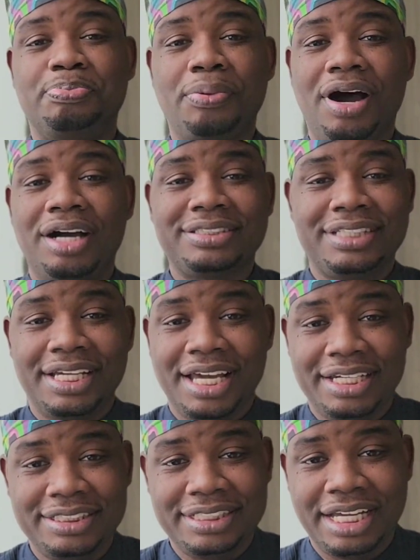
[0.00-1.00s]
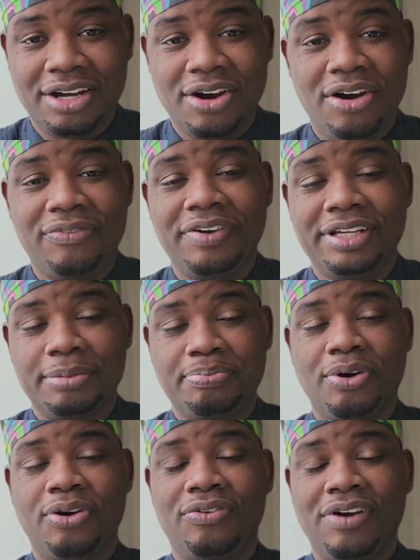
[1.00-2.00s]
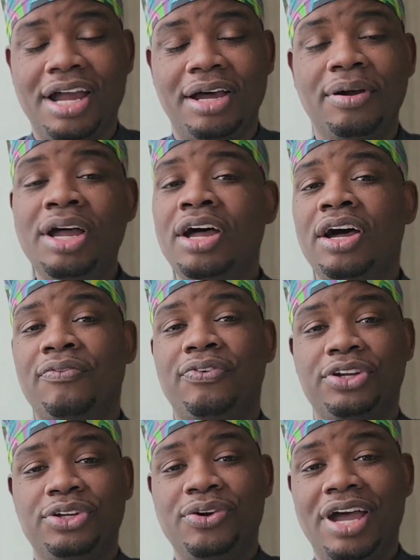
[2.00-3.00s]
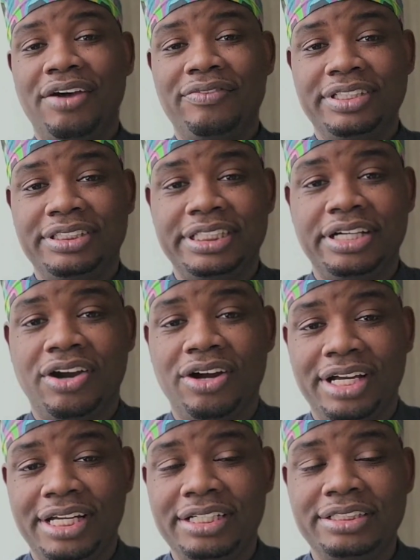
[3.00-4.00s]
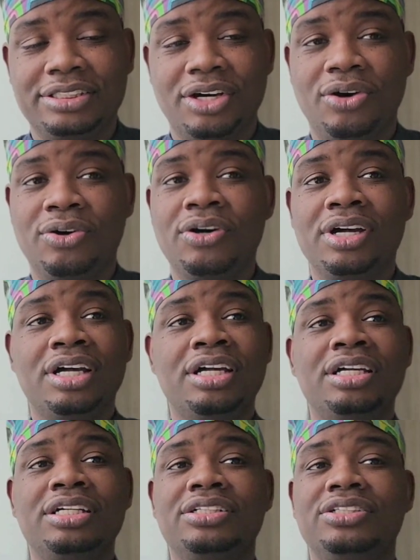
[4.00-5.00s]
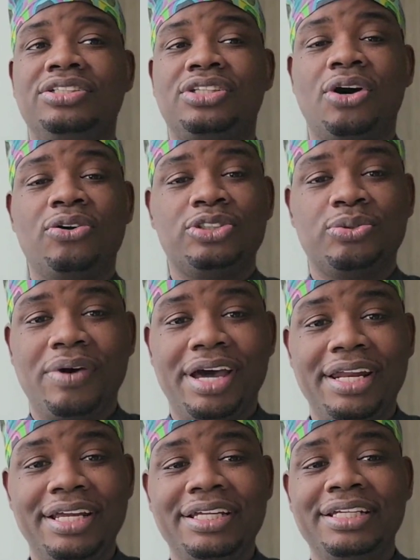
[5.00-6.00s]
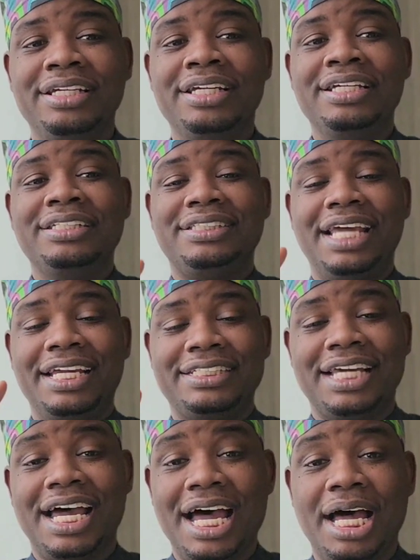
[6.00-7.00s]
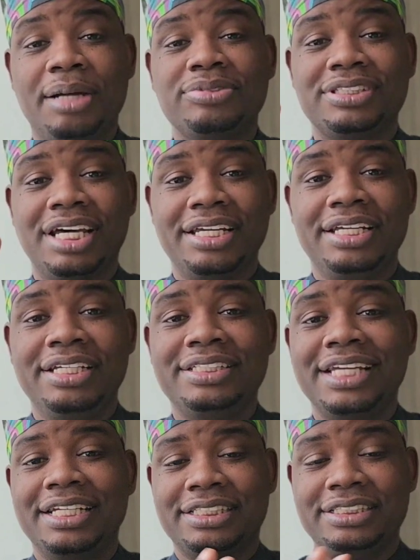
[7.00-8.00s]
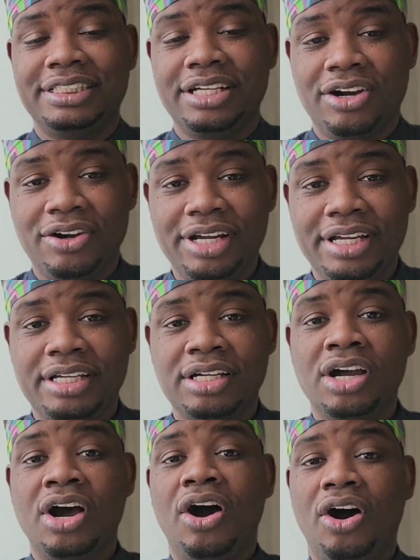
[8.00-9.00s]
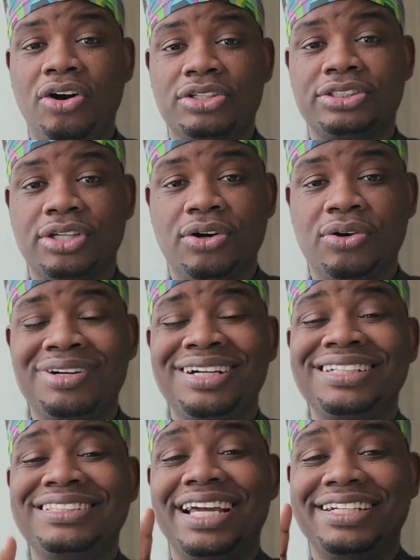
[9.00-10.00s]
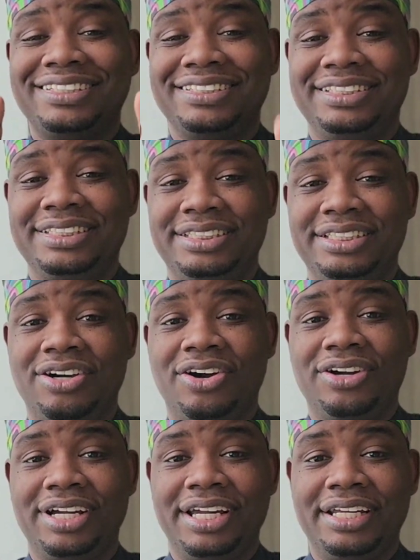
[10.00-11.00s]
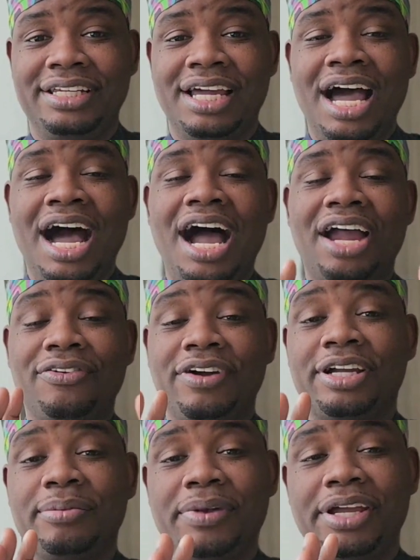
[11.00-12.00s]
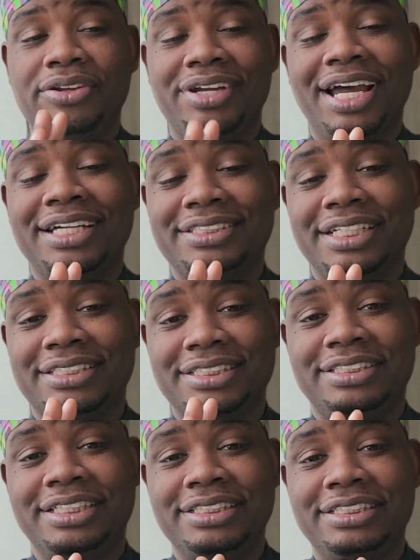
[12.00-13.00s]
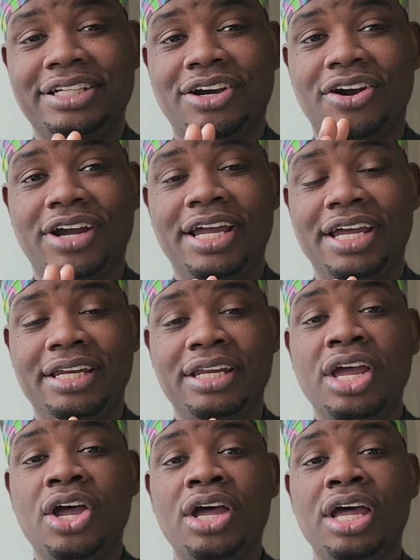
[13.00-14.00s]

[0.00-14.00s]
box they got to check off at the program for you having the GRE. So don't sweat it. Take time, study, take the GRE. Also, take the CCRN. I recommend you guys take the CCRN